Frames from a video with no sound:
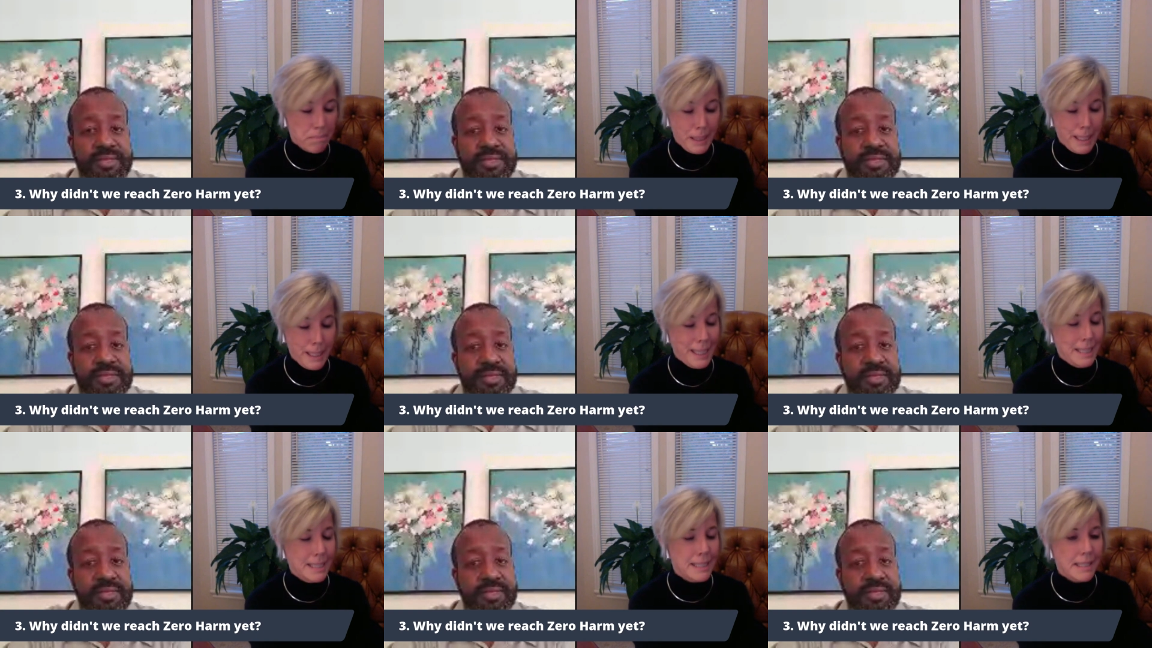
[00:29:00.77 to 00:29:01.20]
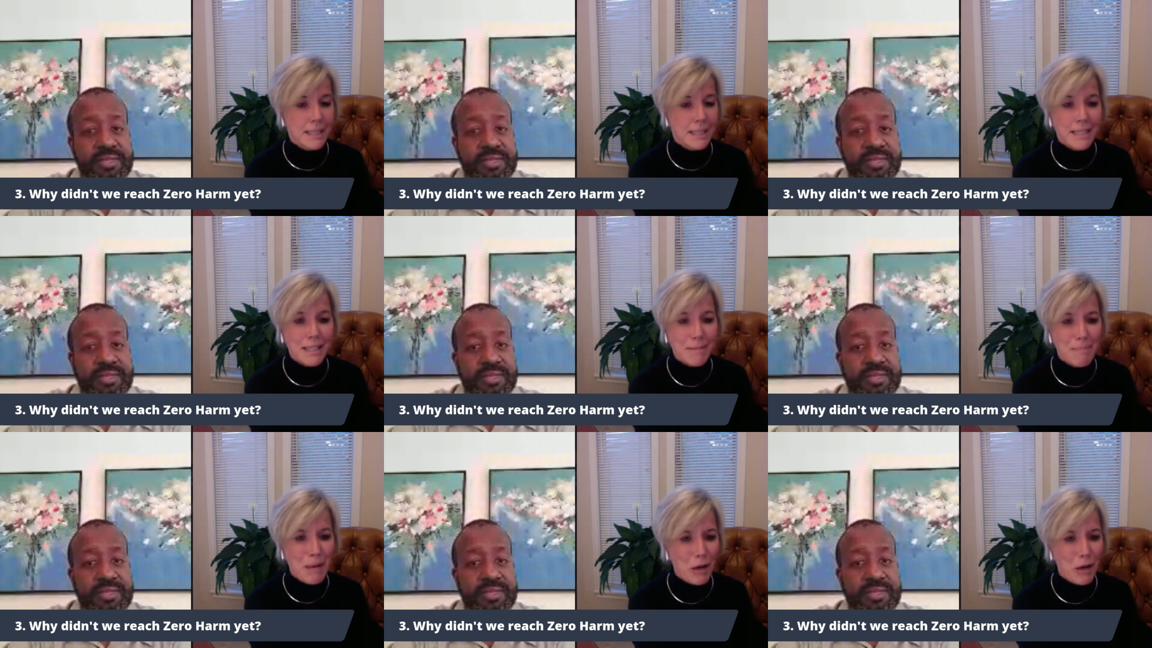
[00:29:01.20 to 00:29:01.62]
Speaker 1: biases
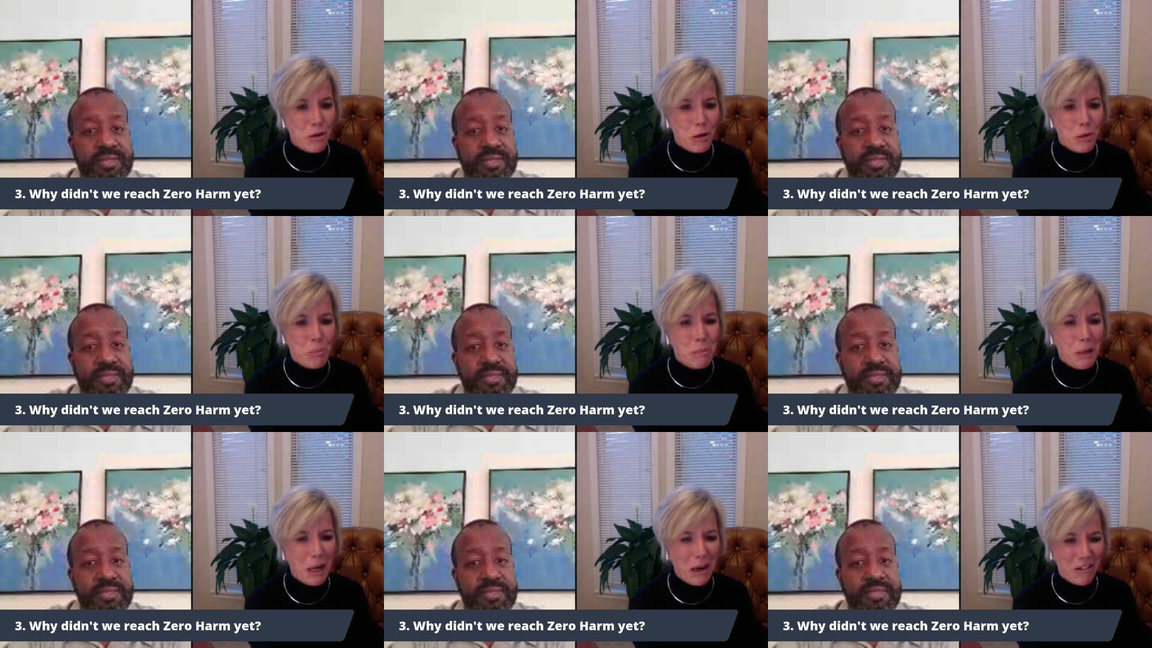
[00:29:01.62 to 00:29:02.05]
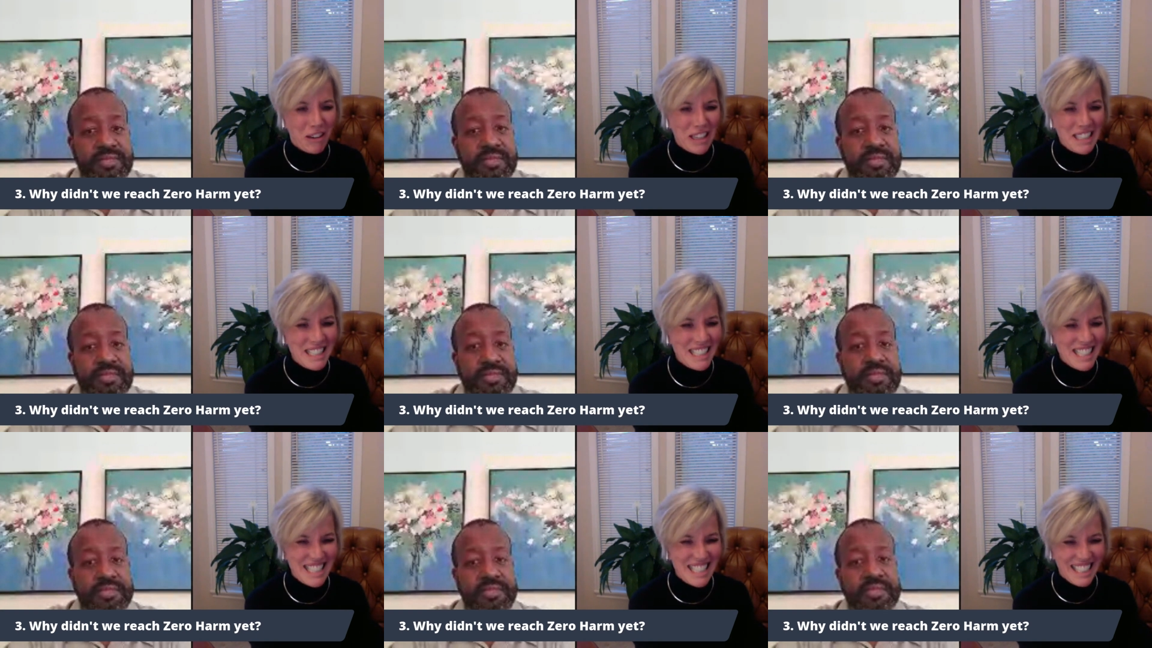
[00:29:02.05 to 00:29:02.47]
about new
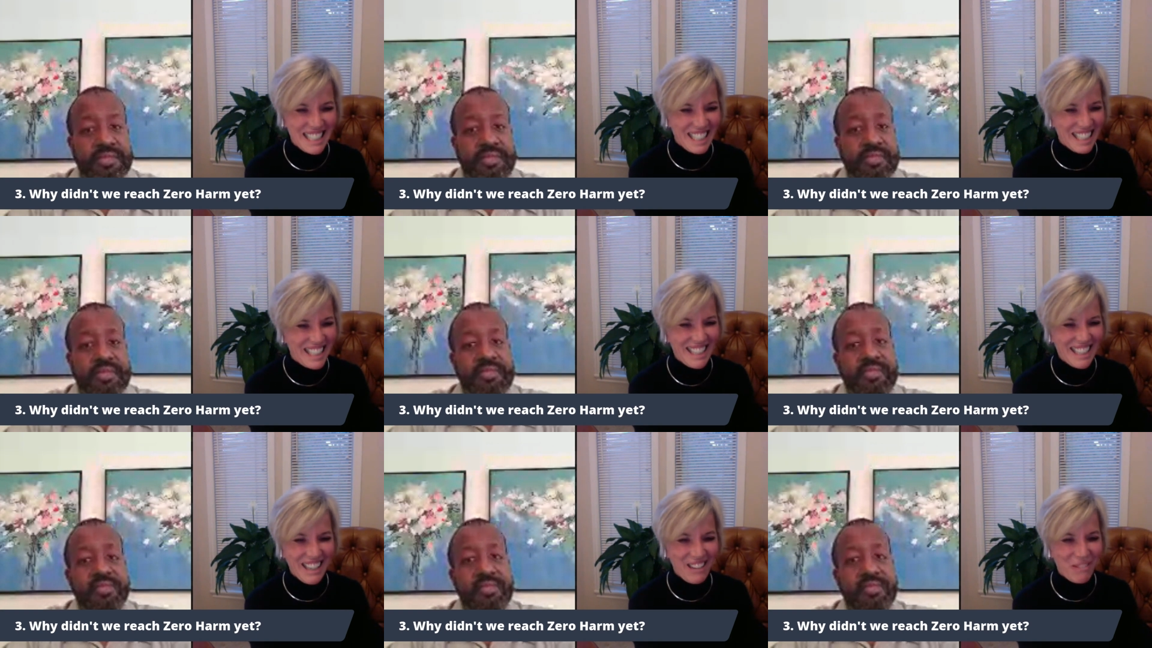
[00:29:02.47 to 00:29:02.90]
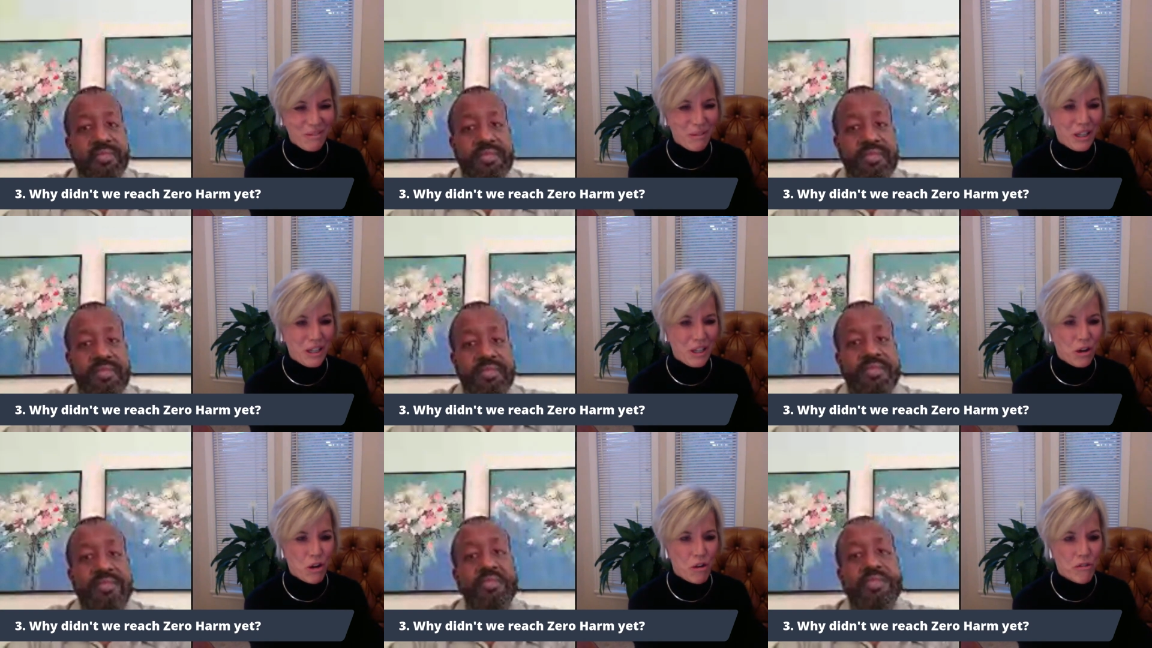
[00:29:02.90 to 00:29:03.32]
parents that
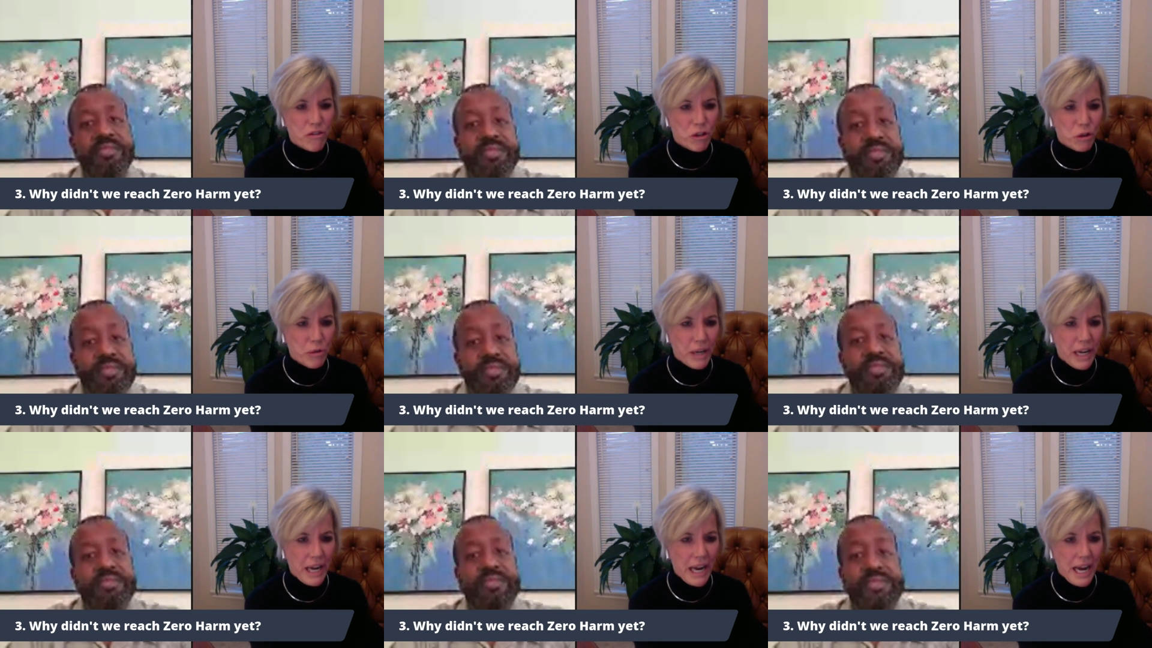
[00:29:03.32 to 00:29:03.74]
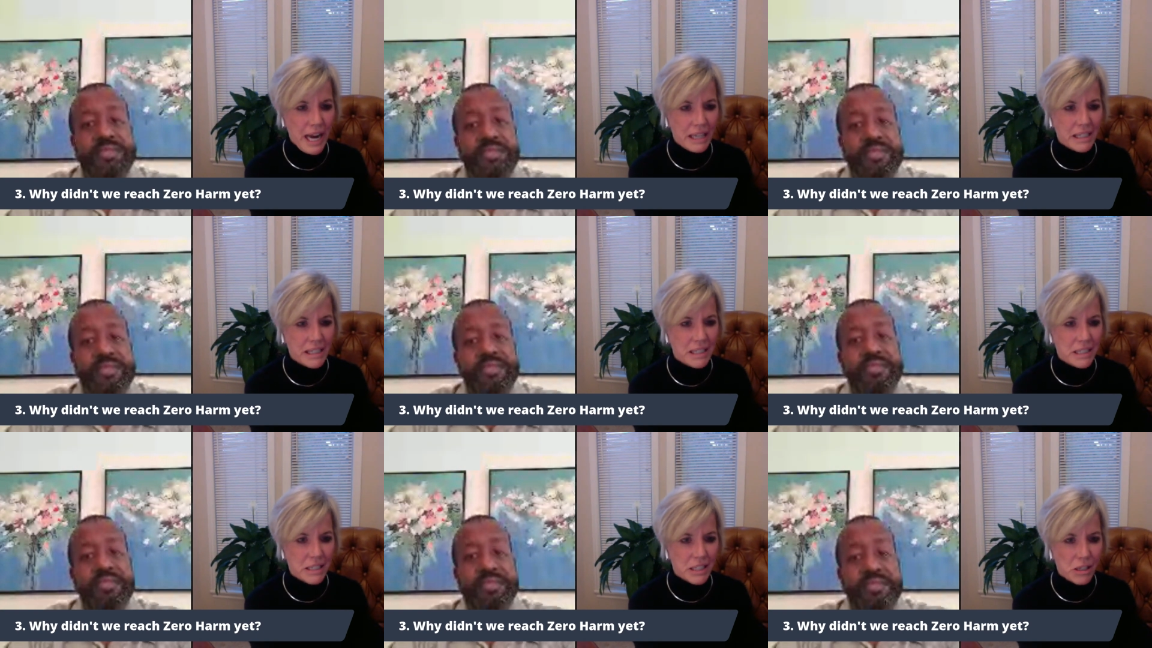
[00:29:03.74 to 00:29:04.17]
we overreact,
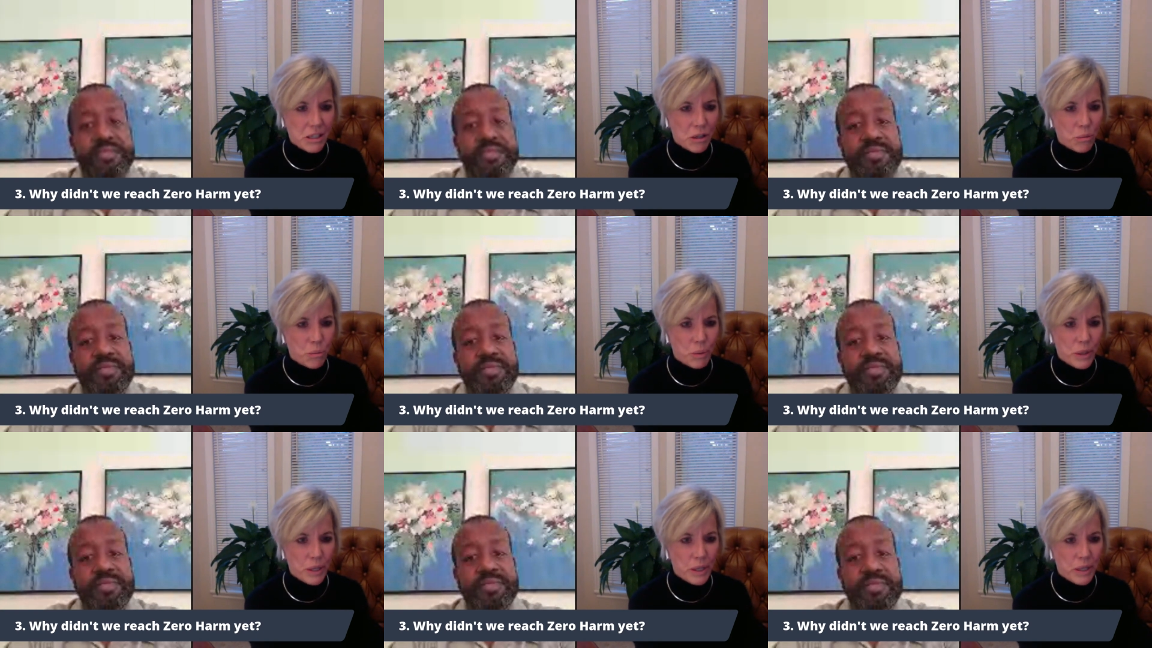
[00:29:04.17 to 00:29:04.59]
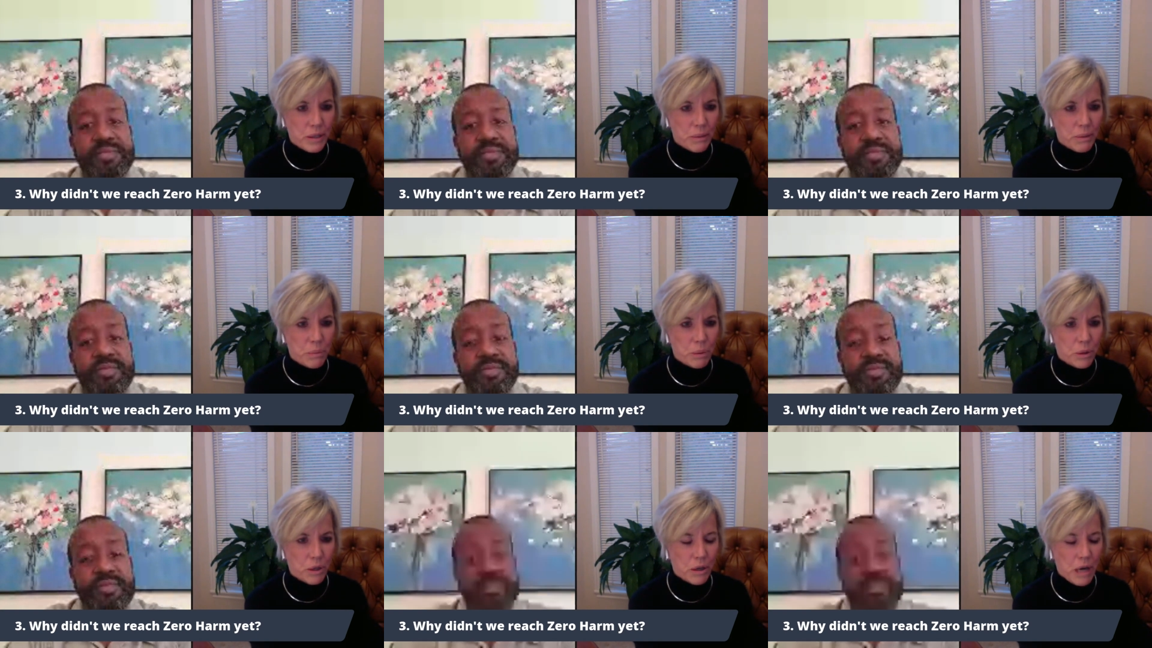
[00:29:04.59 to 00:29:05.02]
and so we
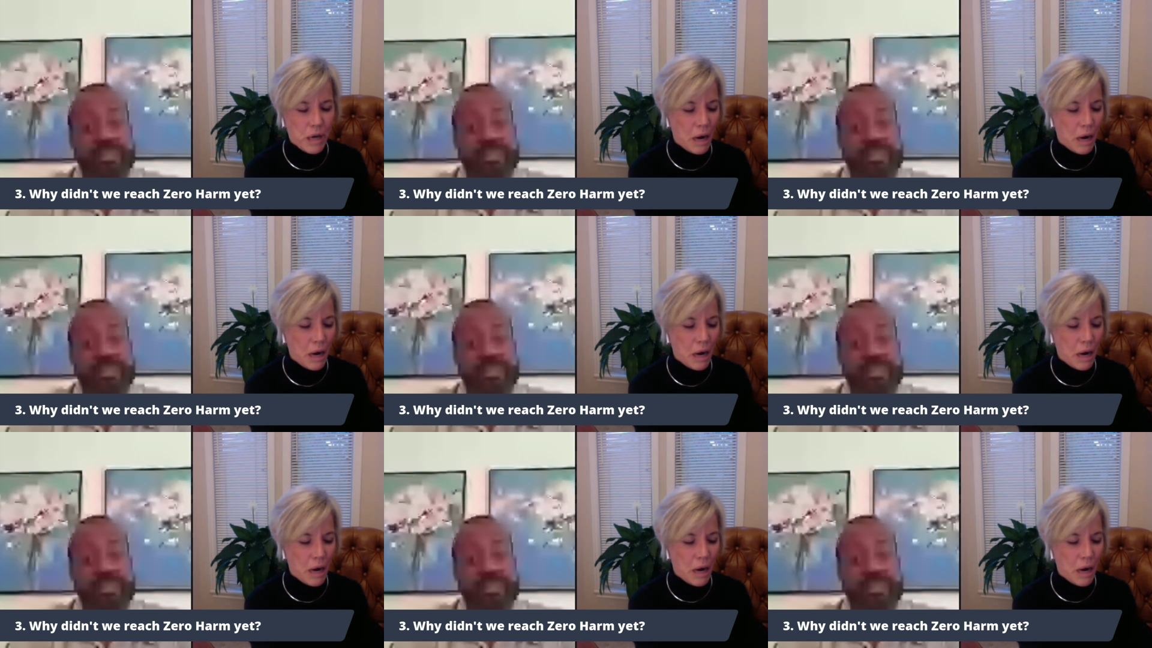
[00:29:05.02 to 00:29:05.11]
were.